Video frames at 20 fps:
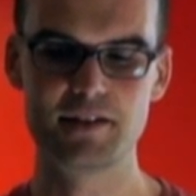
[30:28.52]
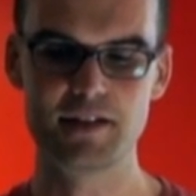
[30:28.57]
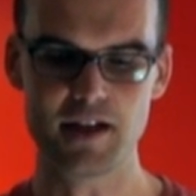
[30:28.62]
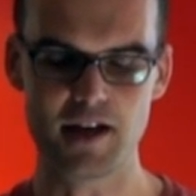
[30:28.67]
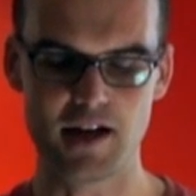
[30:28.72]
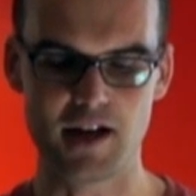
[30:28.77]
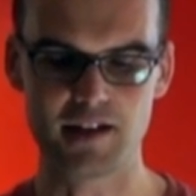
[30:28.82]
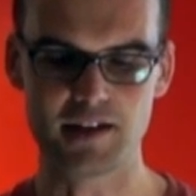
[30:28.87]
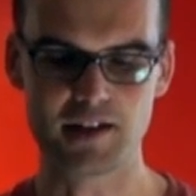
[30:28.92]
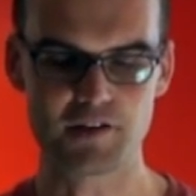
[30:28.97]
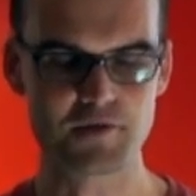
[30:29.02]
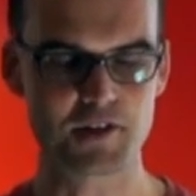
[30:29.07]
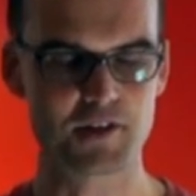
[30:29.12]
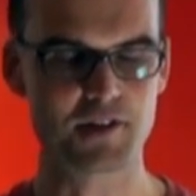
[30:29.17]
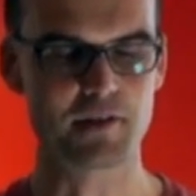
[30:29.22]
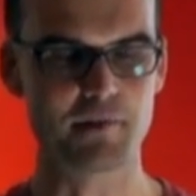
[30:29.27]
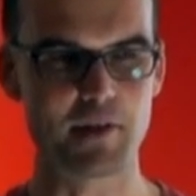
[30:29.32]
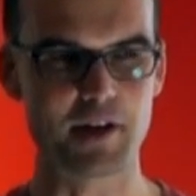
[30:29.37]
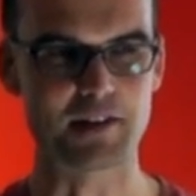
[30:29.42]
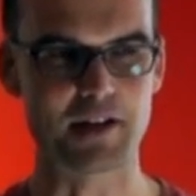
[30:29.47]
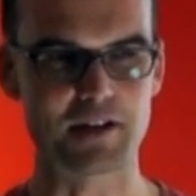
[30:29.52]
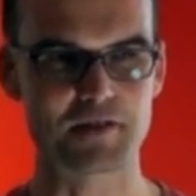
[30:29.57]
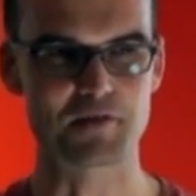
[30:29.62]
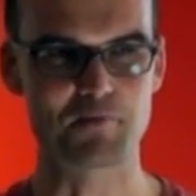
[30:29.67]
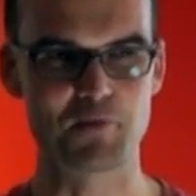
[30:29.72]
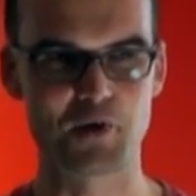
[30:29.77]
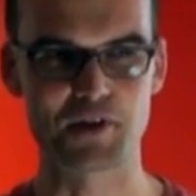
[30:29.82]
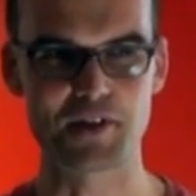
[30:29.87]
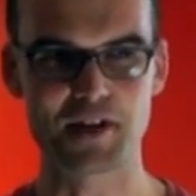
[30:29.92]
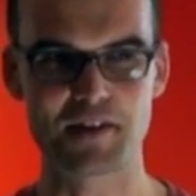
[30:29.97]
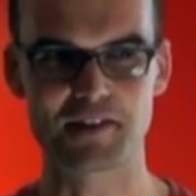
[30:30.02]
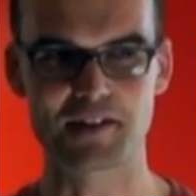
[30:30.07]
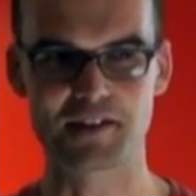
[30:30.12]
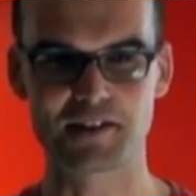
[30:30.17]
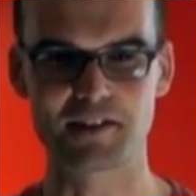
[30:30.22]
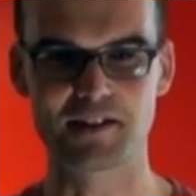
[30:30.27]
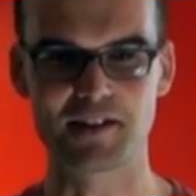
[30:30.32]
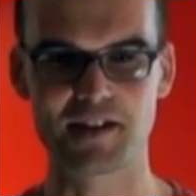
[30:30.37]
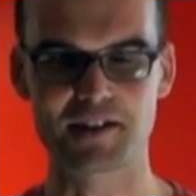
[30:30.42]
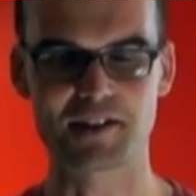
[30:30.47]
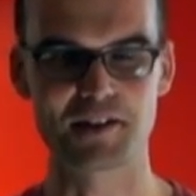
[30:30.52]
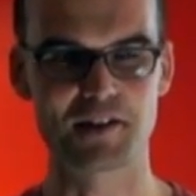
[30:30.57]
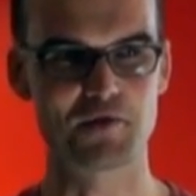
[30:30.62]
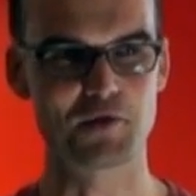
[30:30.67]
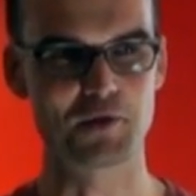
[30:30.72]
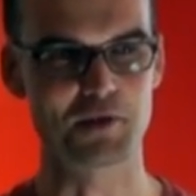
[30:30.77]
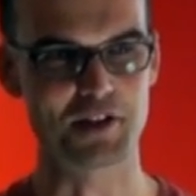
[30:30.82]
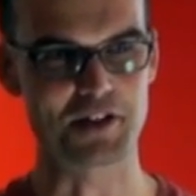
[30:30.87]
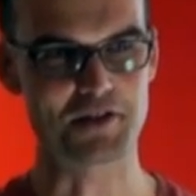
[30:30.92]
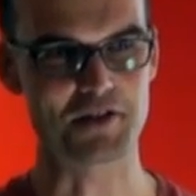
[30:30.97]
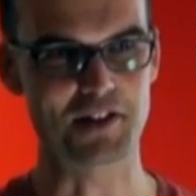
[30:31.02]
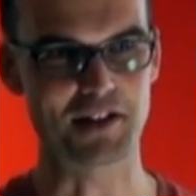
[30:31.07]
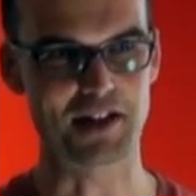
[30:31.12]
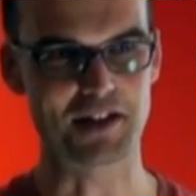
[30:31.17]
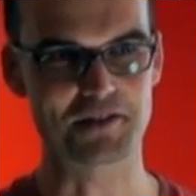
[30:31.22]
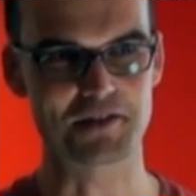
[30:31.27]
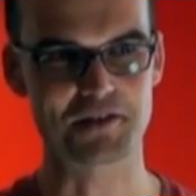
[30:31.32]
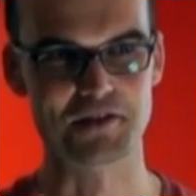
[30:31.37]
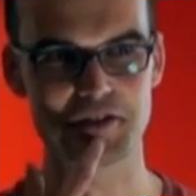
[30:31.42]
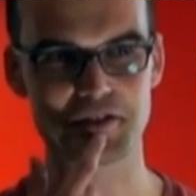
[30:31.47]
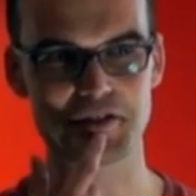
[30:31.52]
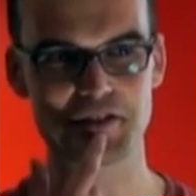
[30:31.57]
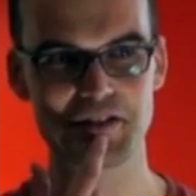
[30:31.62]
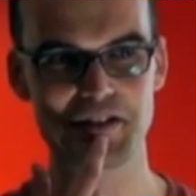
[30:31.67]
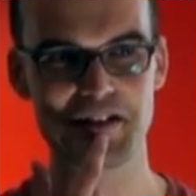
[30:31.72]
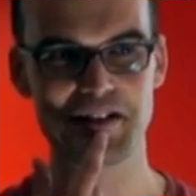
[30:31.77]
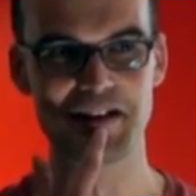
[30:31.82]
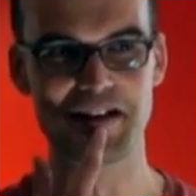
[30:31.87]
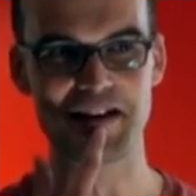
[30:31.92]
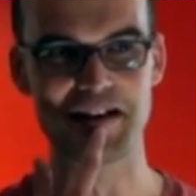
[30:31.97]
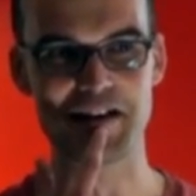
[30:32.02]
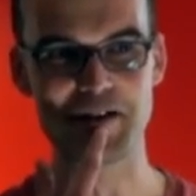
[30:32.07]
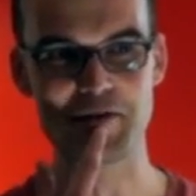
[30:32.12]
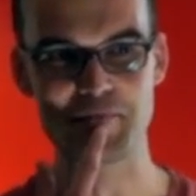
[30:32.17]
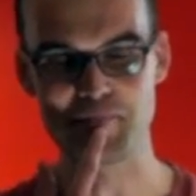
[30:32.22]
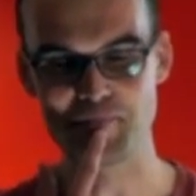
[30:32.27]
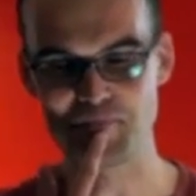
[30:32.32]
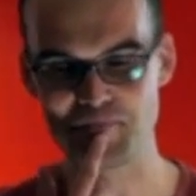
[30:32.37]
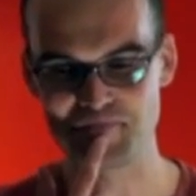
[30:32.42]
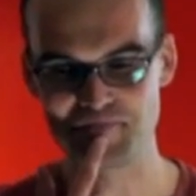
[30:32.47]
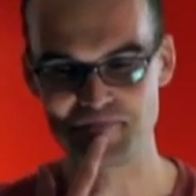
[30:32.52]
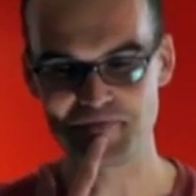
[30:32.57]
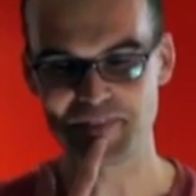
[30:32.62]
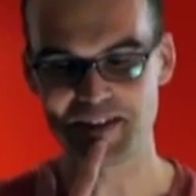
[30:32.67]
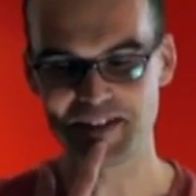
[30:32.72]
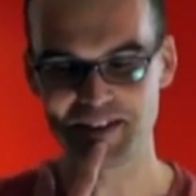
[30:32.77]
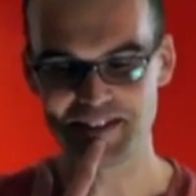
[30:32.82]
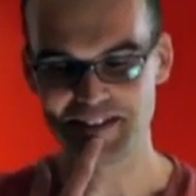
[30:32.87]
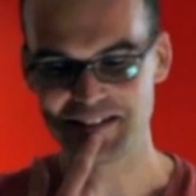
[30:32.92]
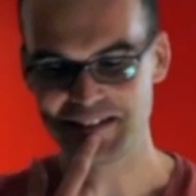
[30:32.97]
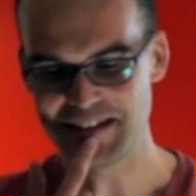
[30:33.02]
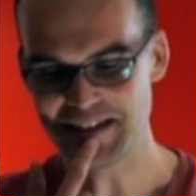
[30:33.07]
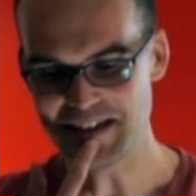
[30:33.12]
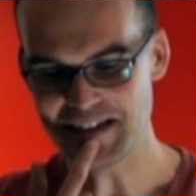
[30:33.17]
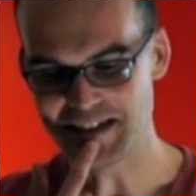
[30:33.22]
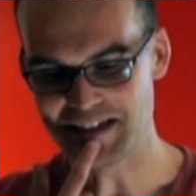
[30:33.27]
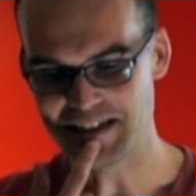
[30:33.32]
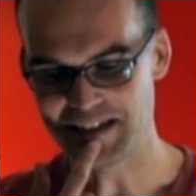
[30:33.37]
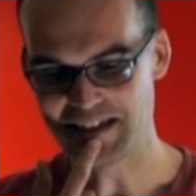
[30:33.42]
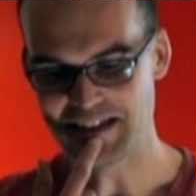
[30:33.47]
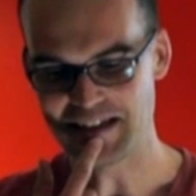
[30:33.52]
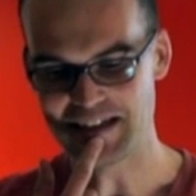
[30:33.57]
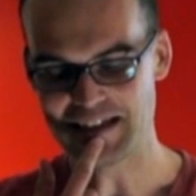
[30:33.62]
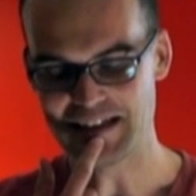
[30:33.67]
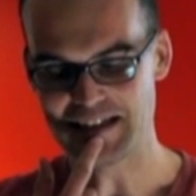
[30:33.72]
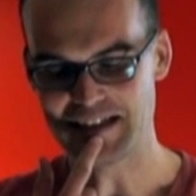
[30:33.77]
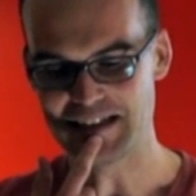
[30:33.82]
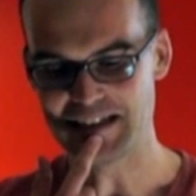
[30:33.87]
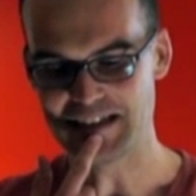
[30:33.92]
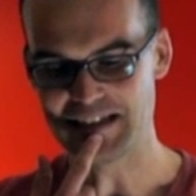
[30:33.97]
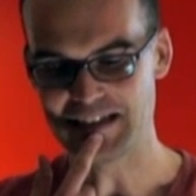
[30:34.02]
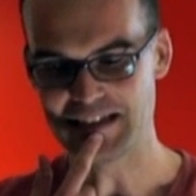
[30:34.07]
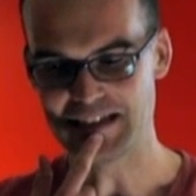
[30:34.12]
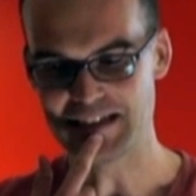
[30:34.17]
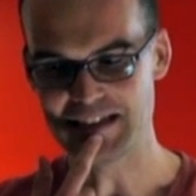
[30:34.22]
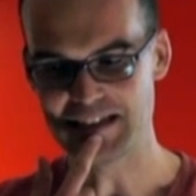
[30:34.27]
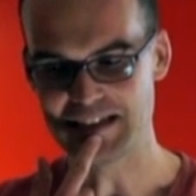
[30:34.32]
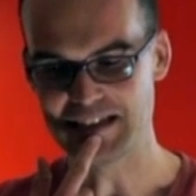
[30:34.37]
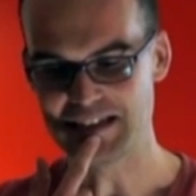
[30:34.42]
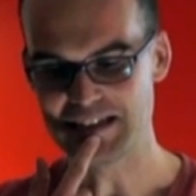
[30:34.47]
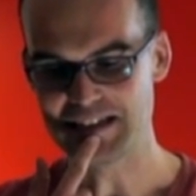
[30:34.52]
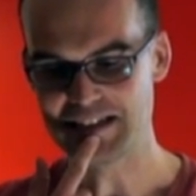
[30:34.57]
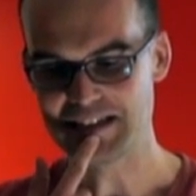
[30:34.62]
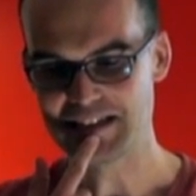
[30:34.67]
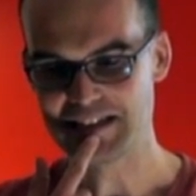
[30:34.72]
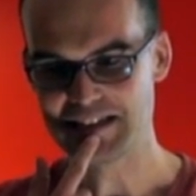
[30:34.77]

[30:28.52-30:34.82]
yeah, I'll have to think about that some more. Nothing I can give you a nutshell answer to. Um, yeah, uh,